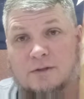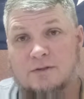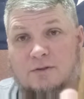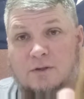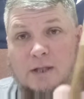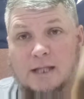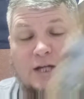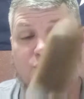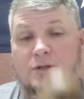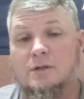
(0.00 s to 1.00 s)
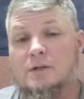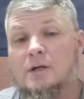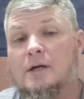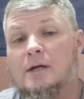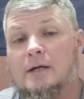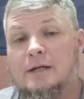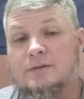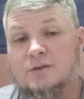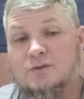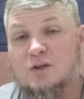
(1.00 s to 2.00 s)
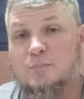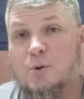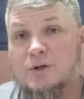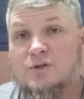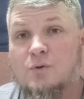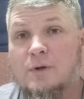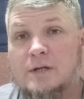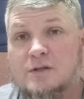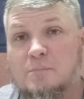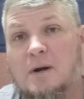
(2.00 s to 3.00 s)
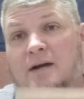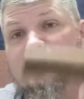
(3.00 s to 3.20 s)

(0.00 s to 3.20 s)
This is the Legend. It's a 6.2 inch by